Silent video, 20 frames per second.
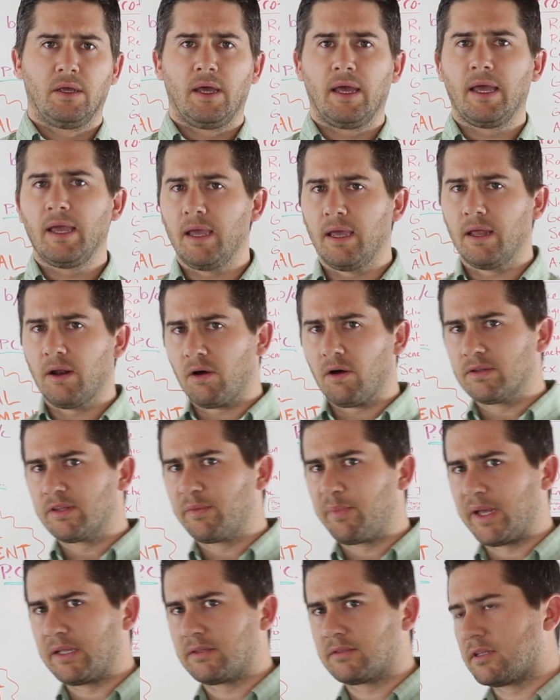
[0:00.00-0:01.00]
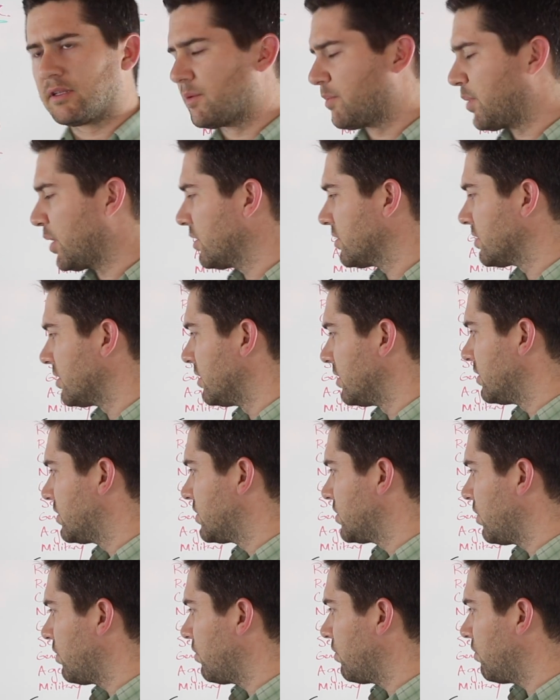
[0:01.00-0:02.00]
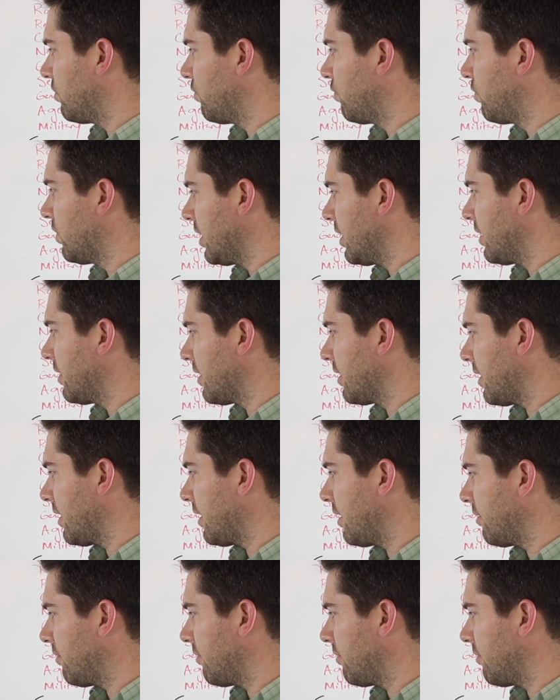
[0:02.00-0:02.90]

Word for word: It all depends on the person. So, one of the